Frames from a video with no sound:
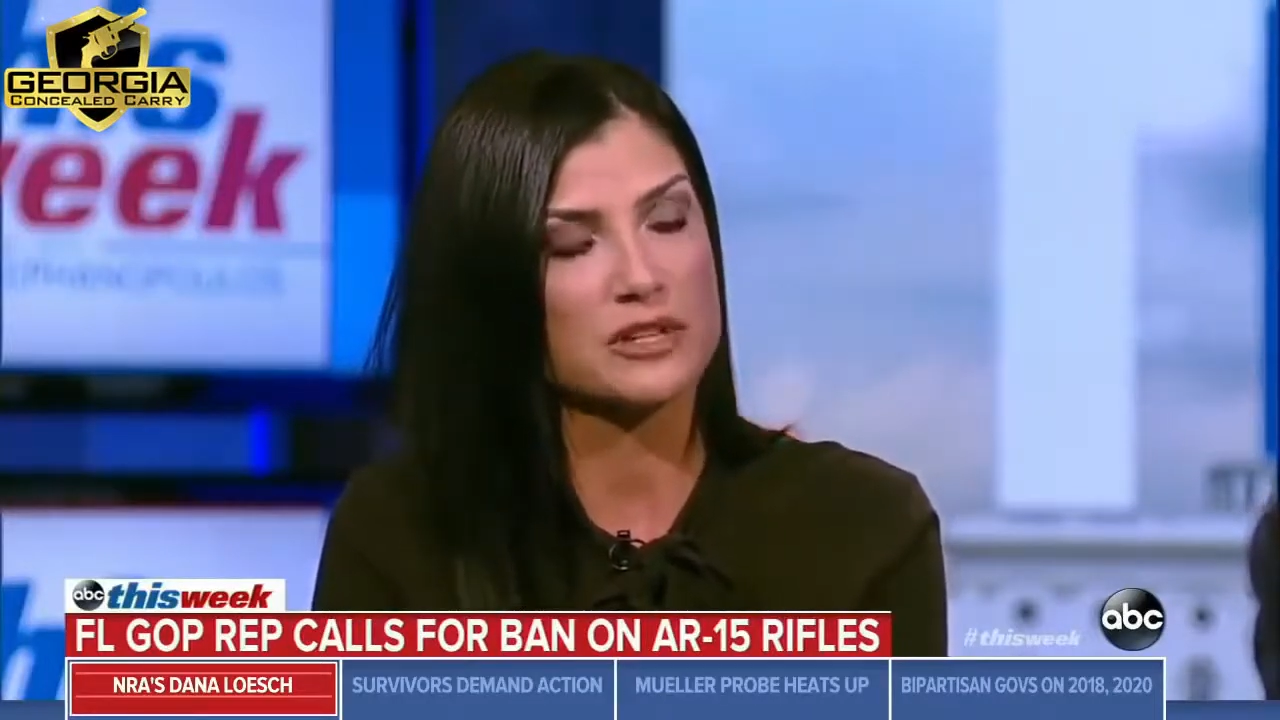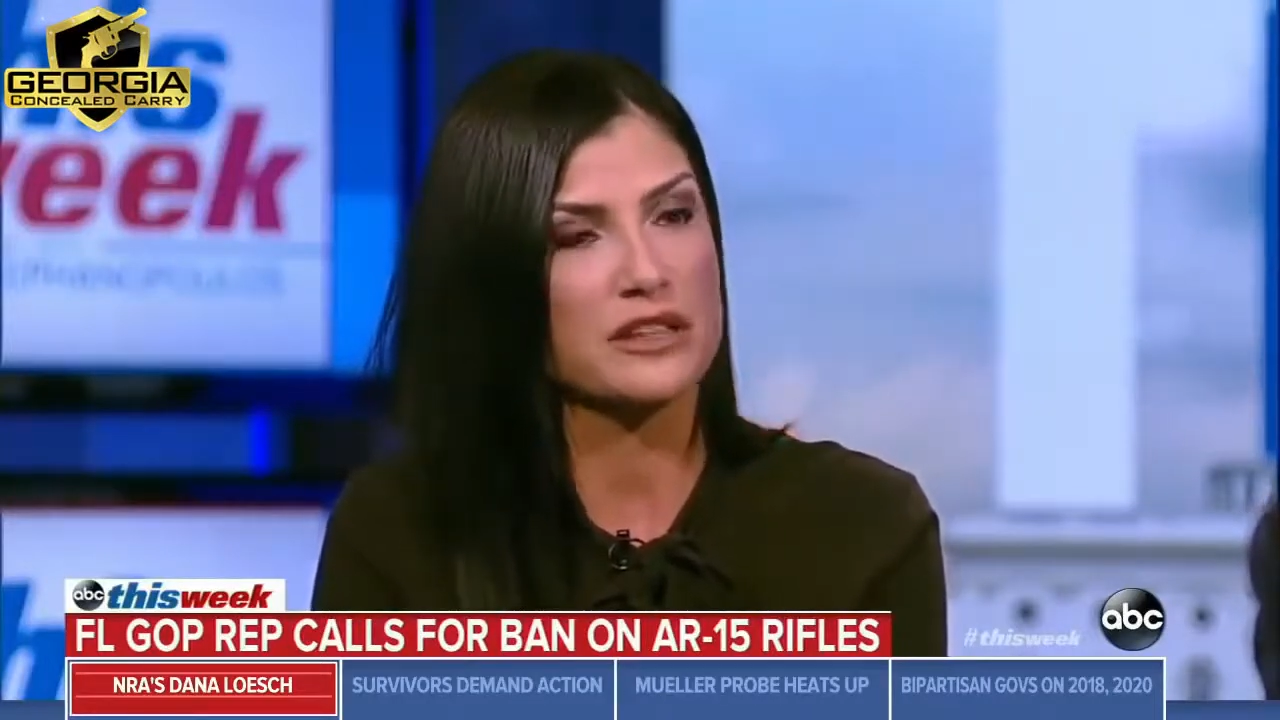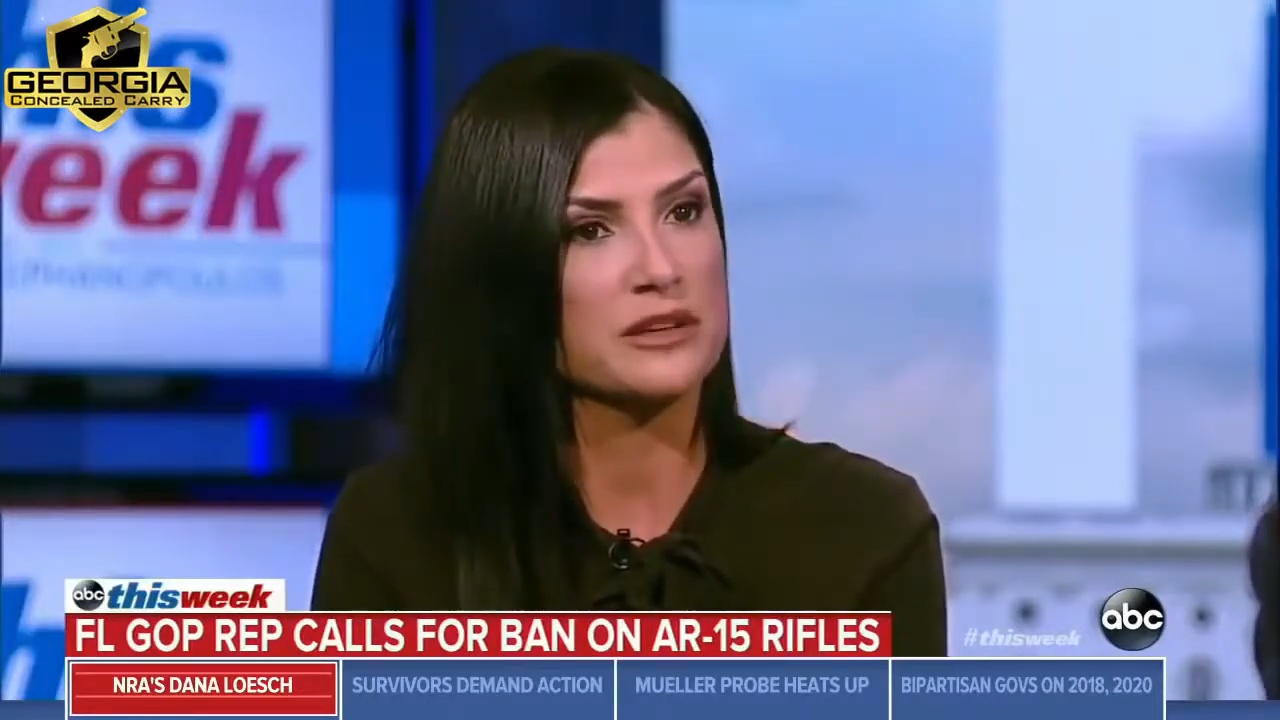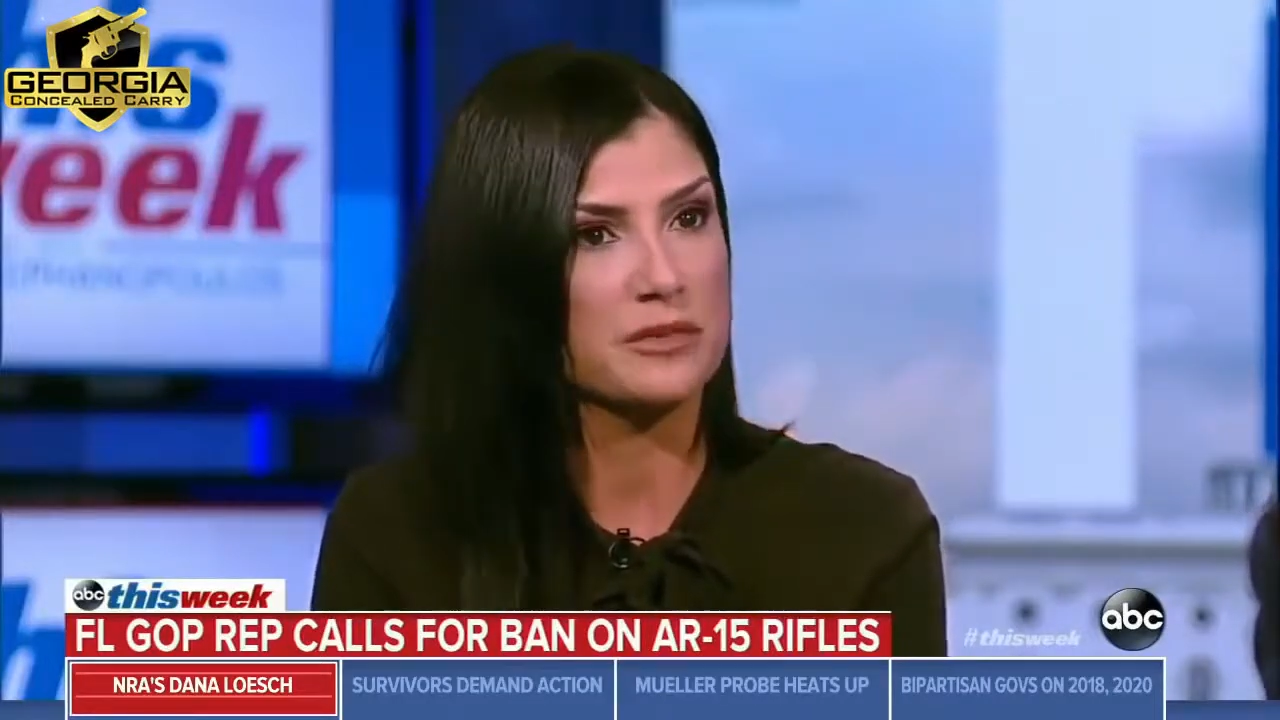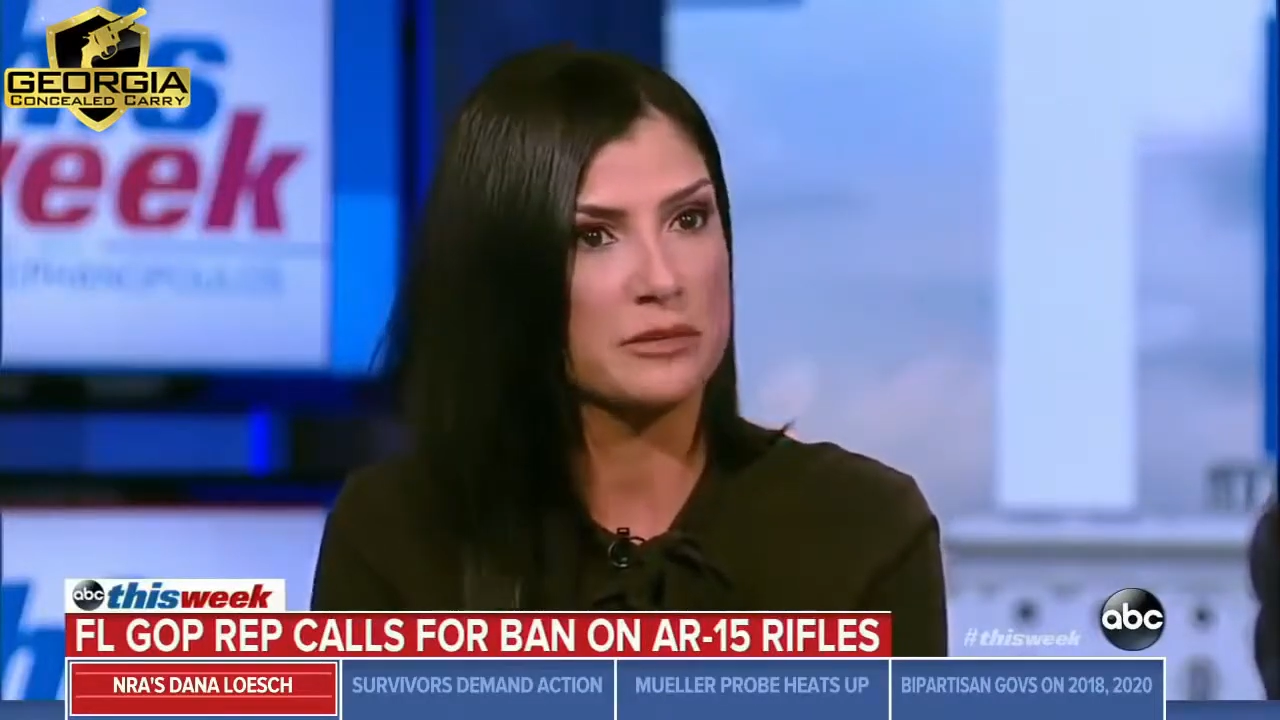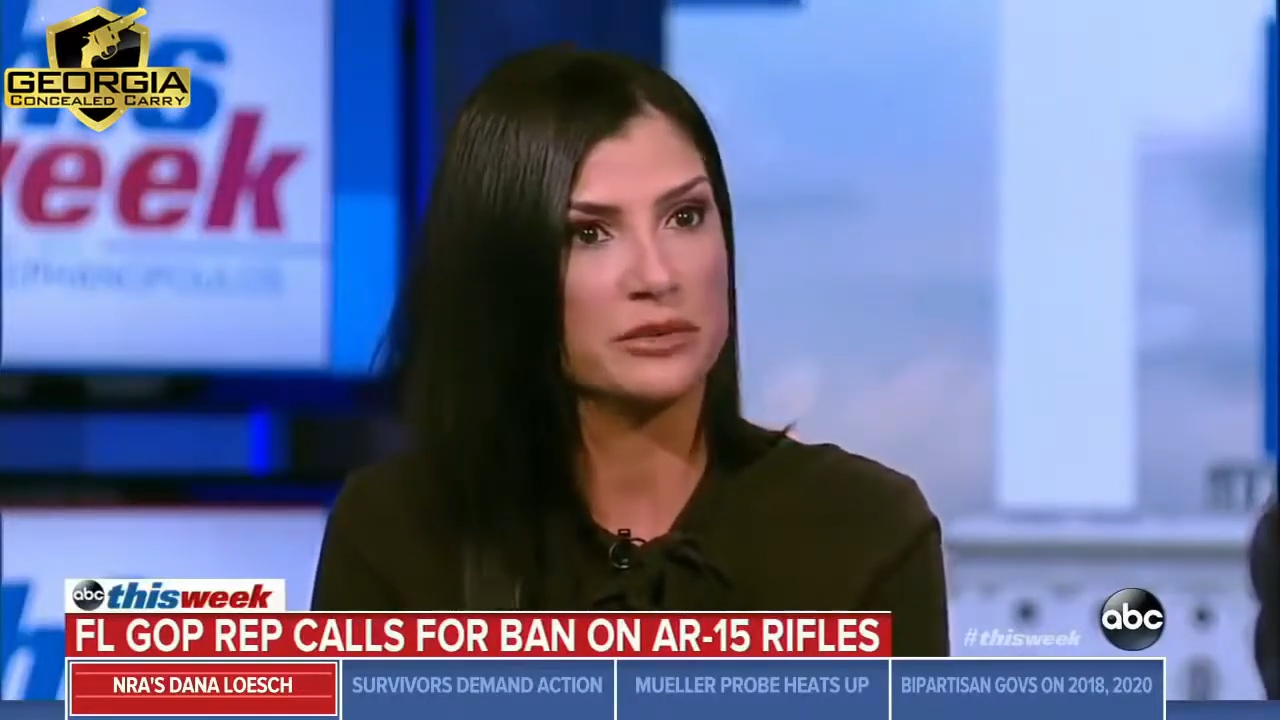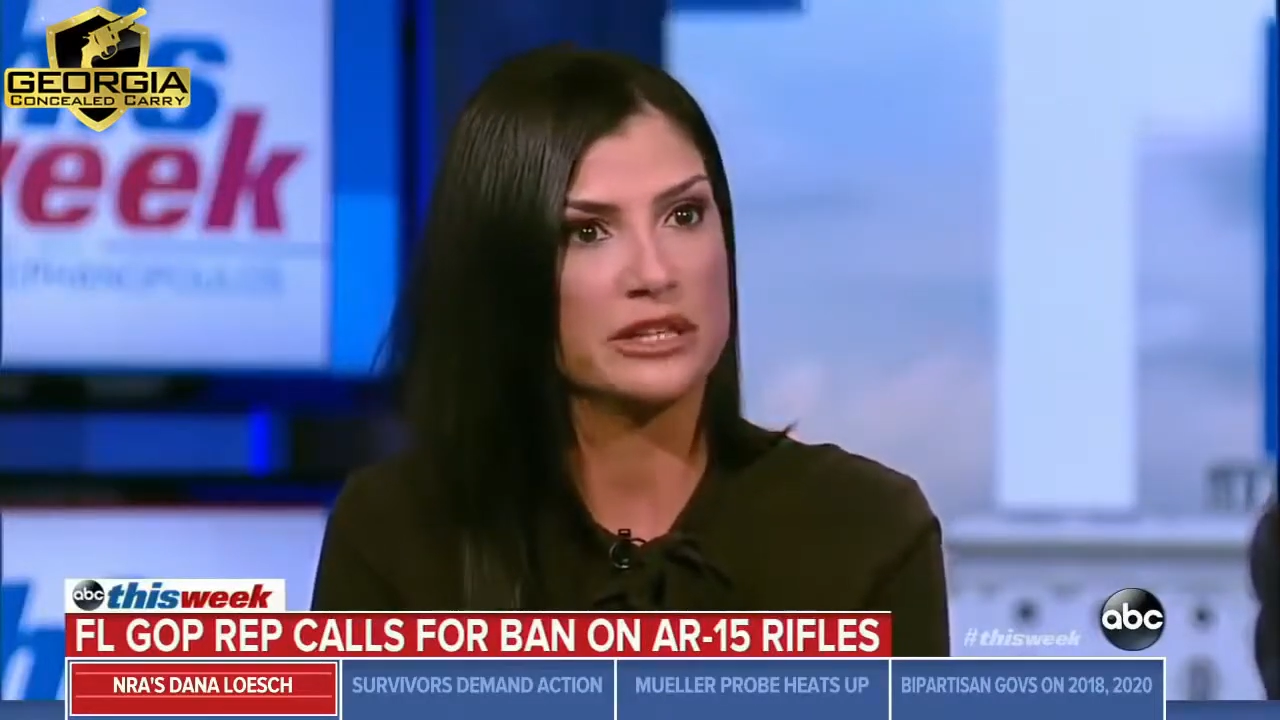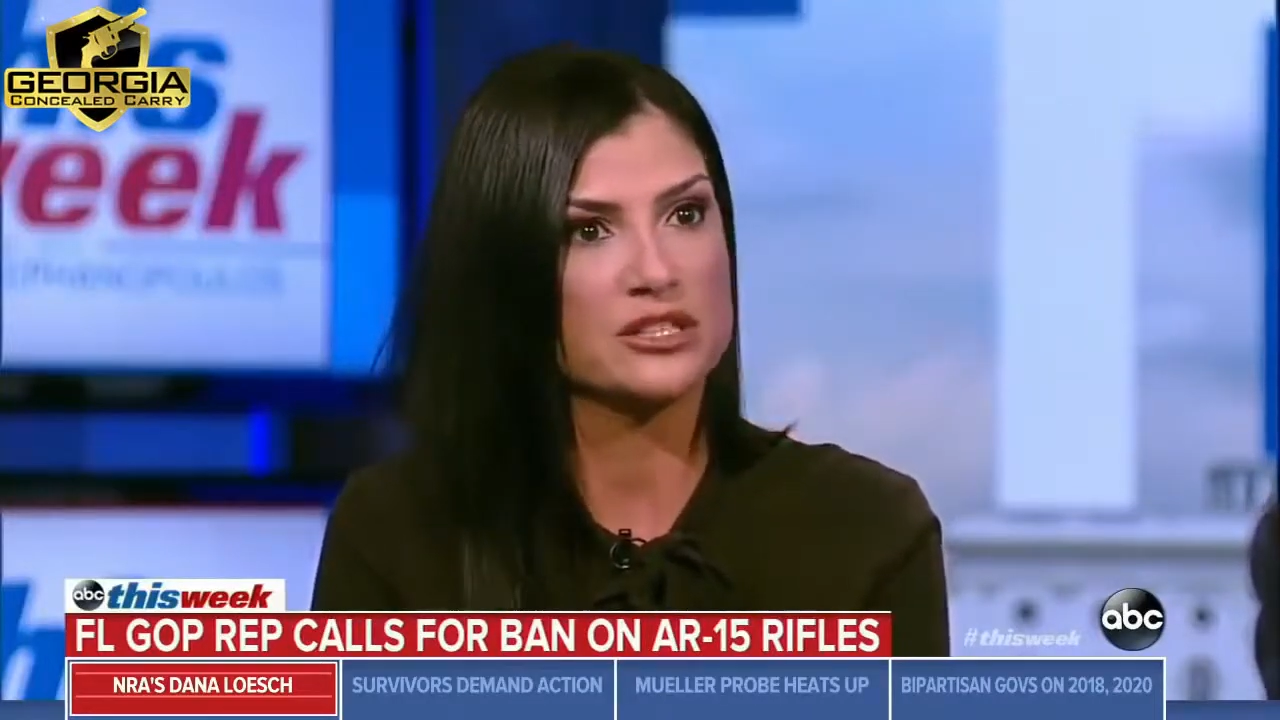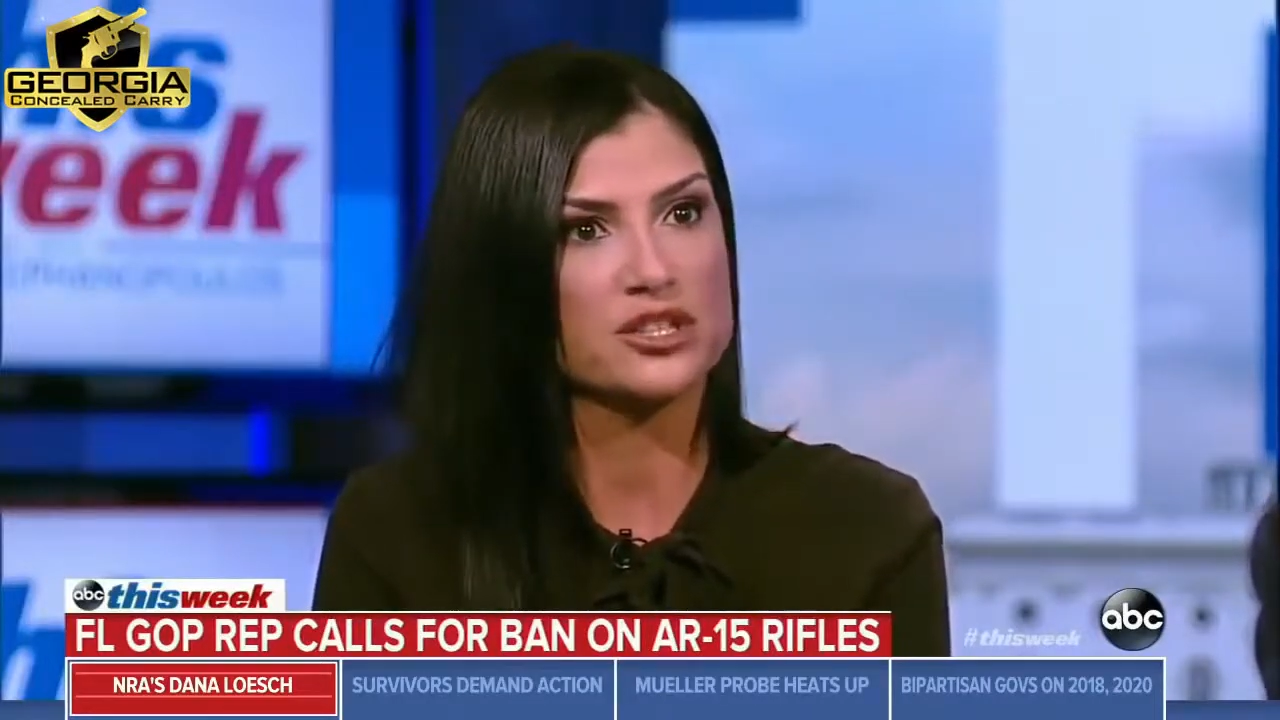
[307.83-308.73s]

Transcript: I think people need to